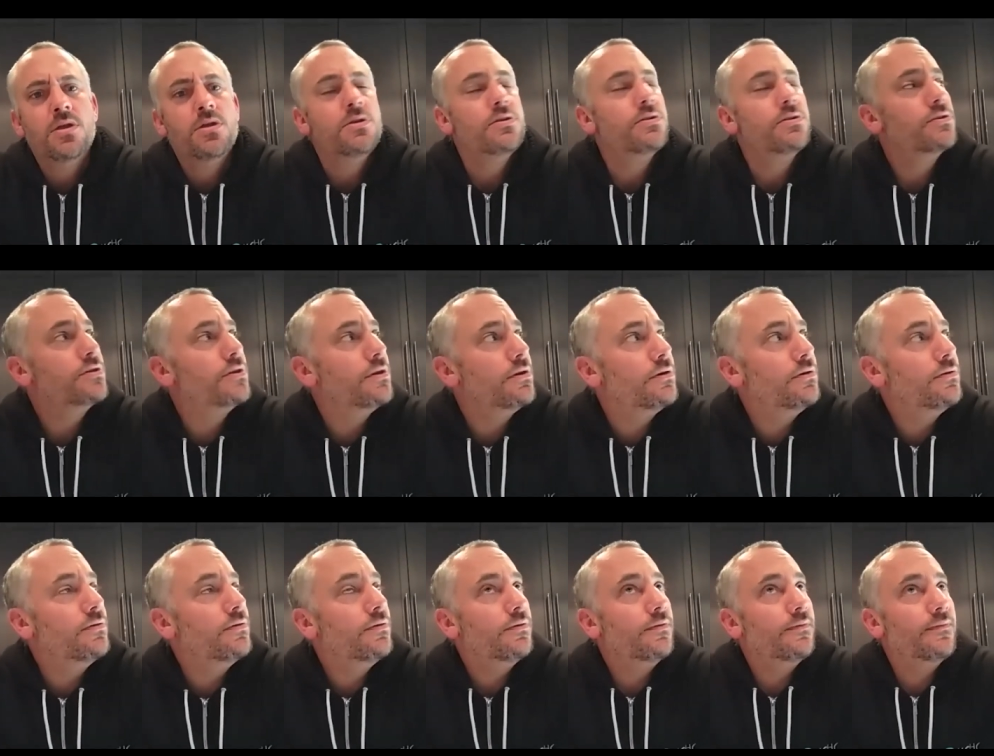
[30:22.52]

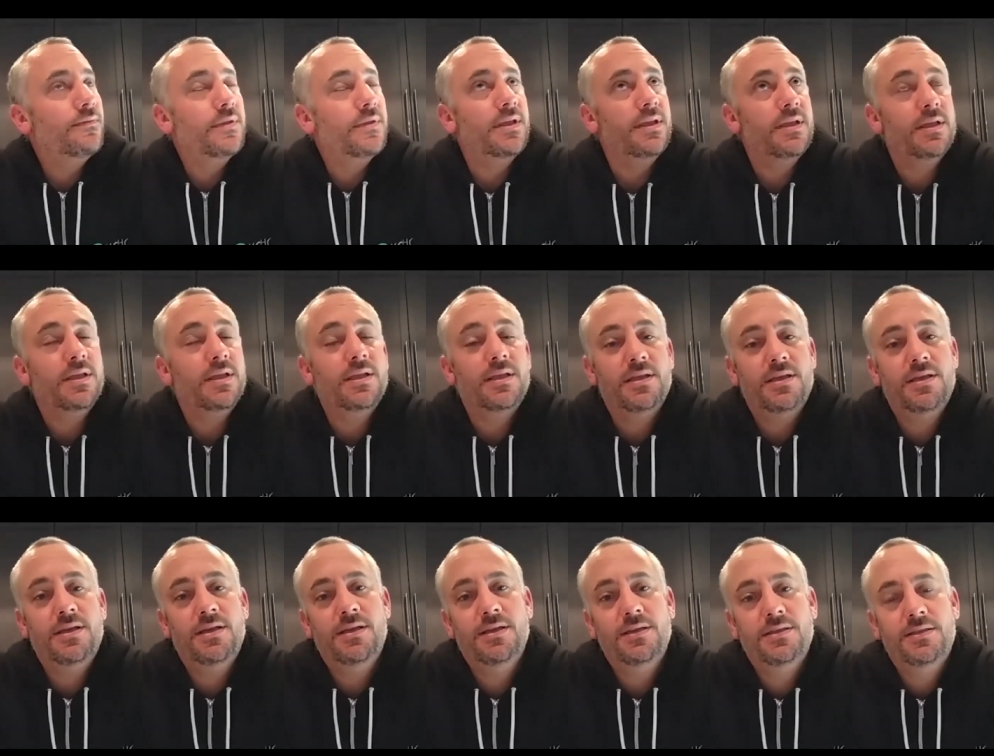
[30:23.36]
So
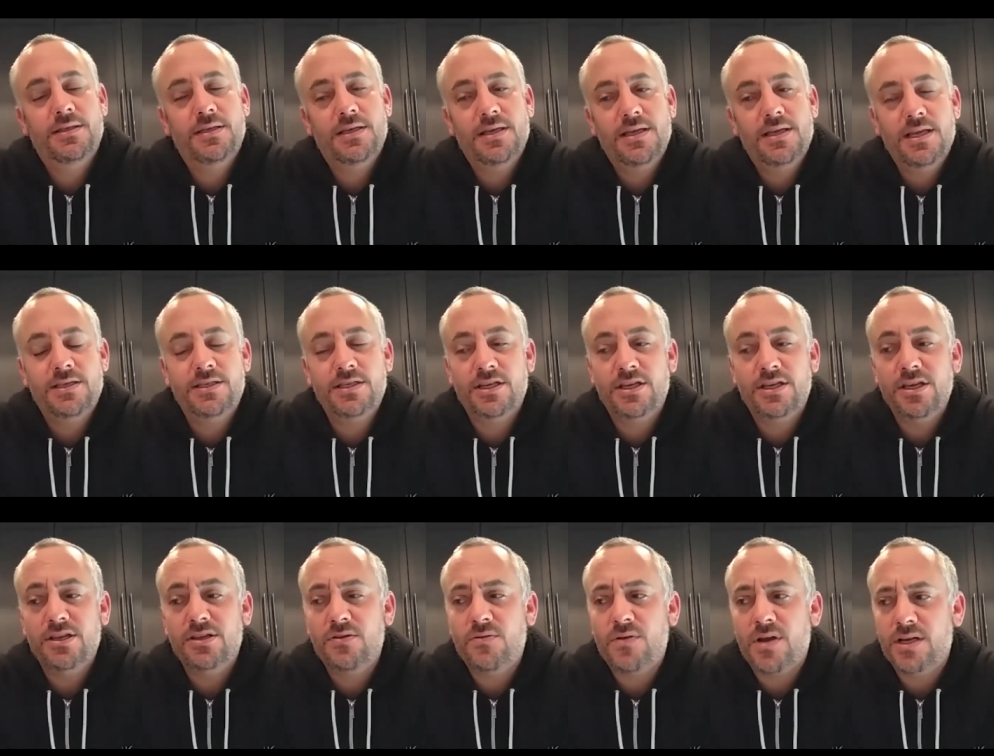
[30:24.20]
it's a
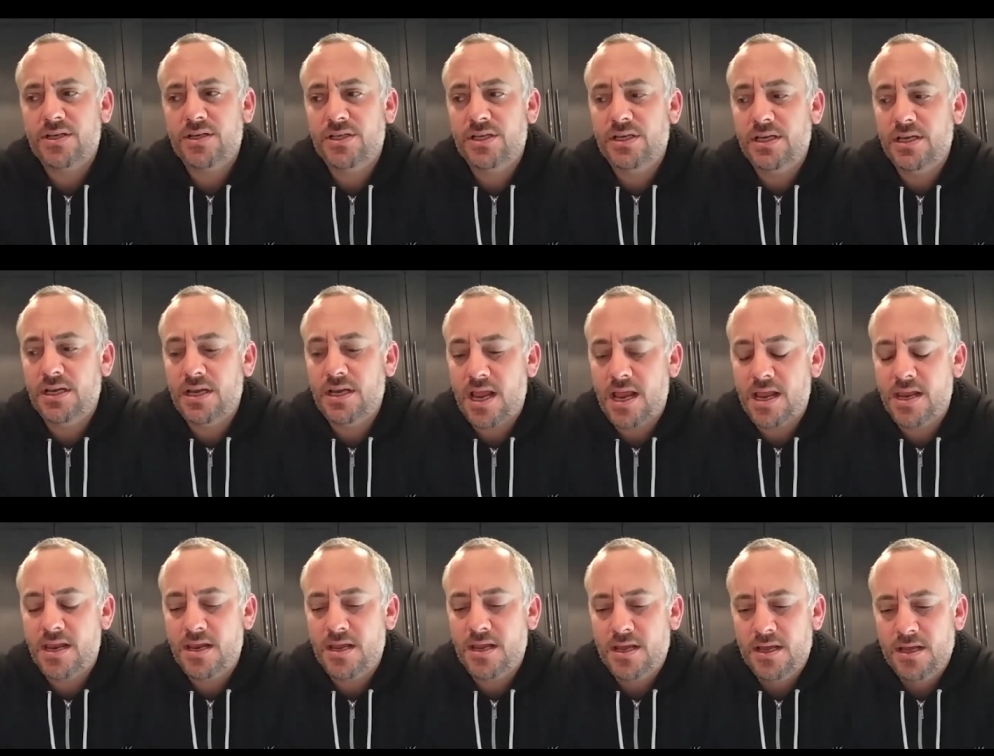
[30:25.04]
good question,
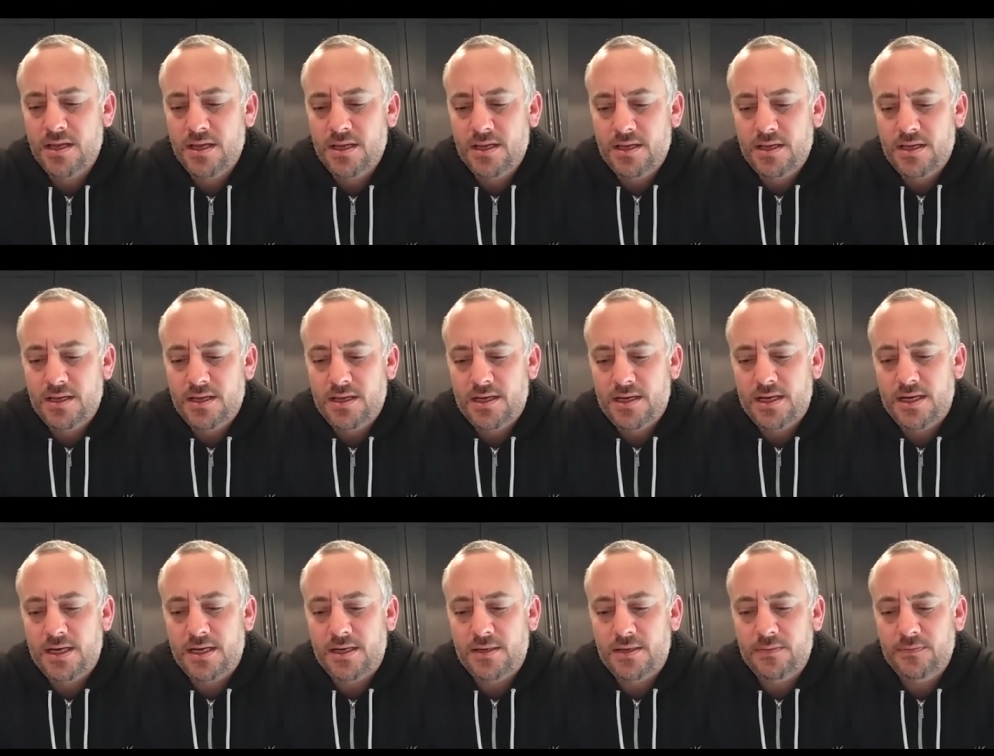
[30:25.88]
and
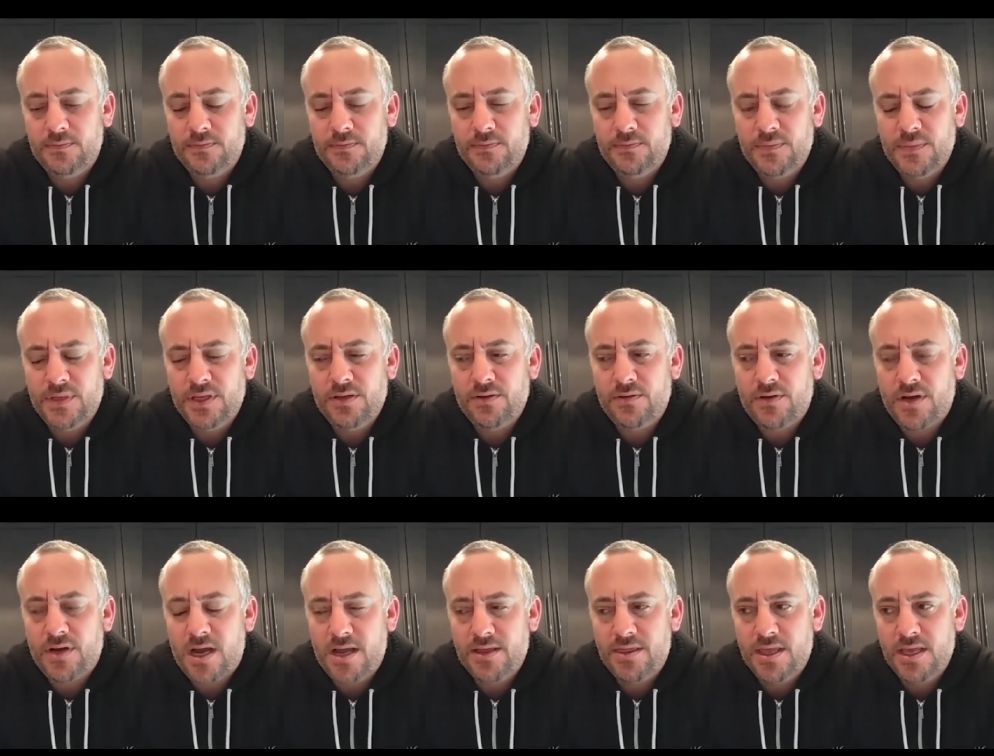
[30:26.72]
um, you
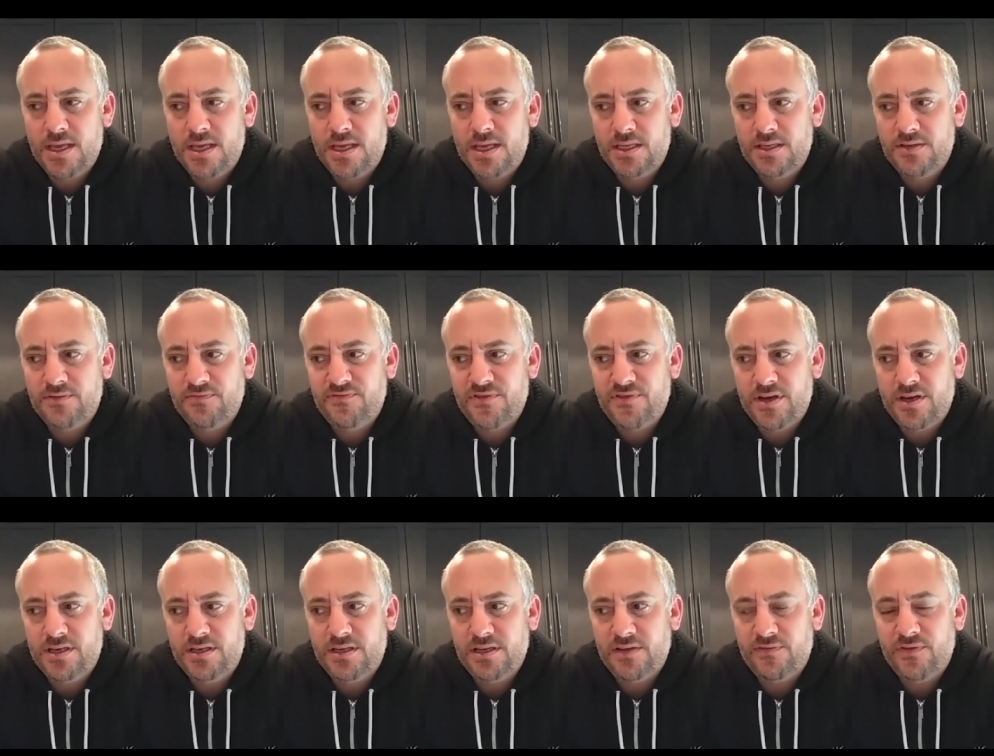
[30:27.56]
know, I think it's
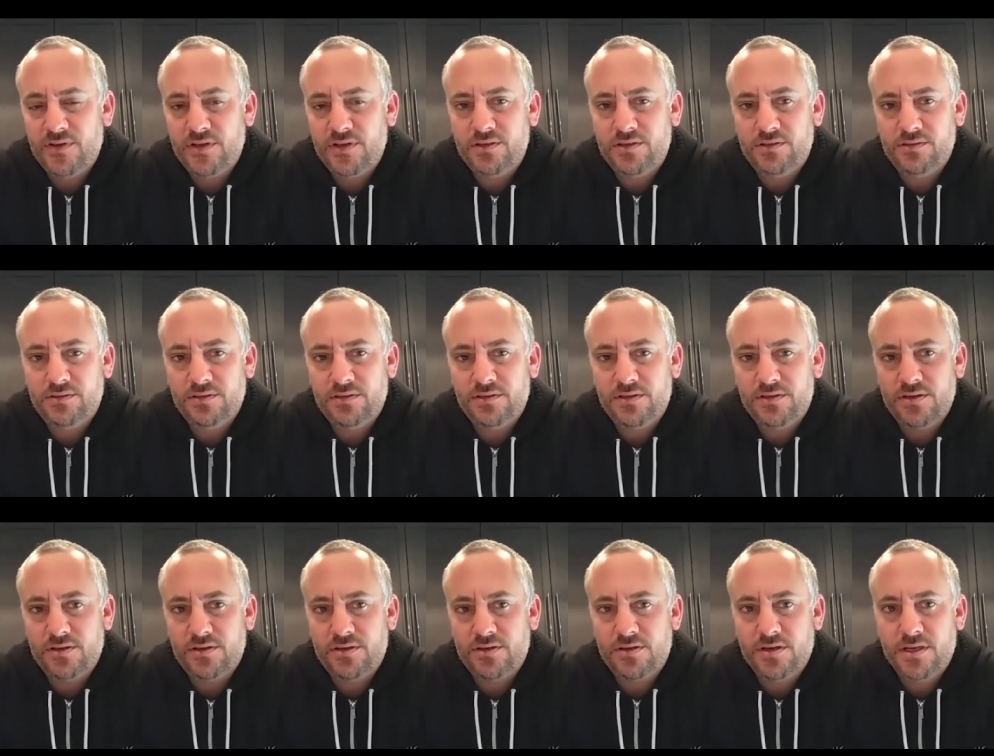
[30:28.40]
very difficult
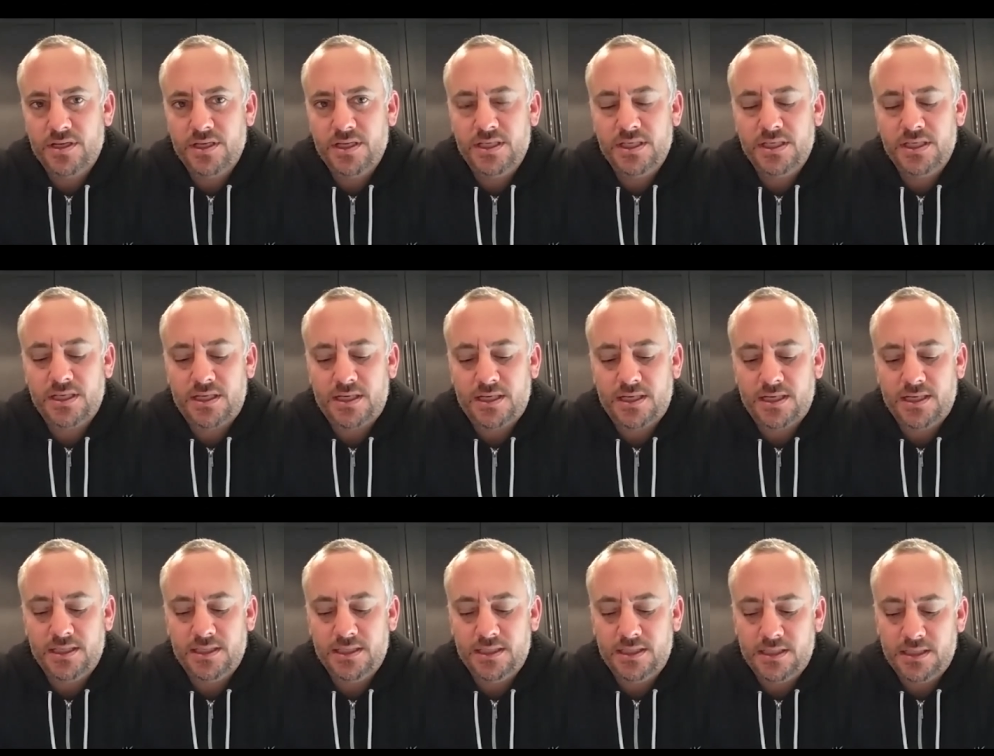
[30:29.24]
to
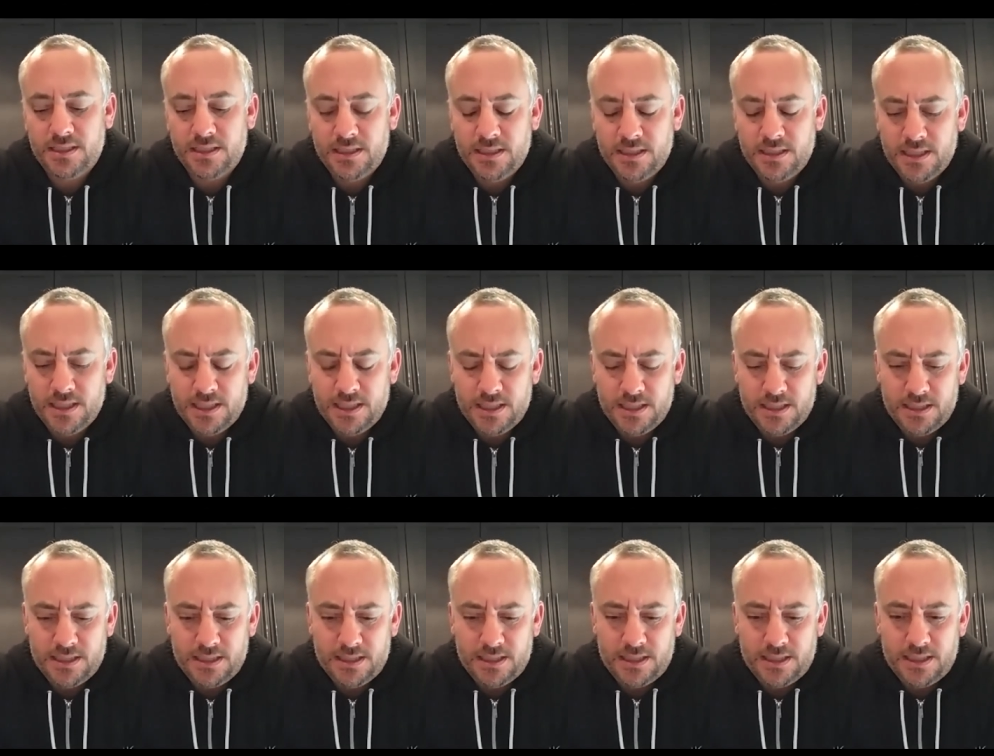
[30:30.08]
criticize
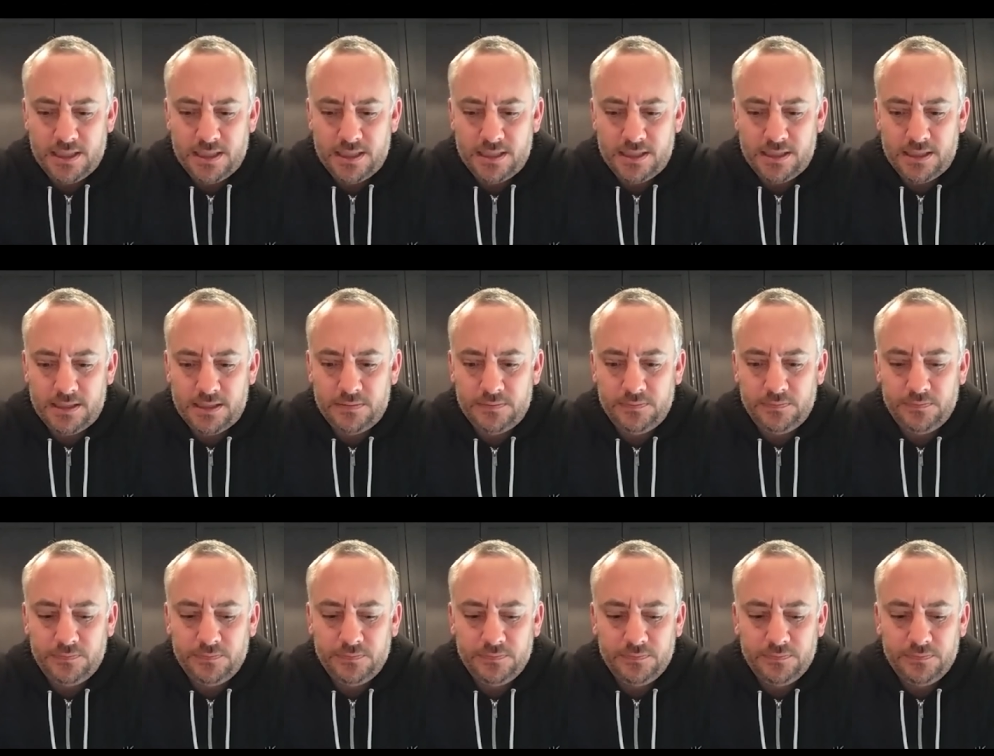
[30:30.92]
um,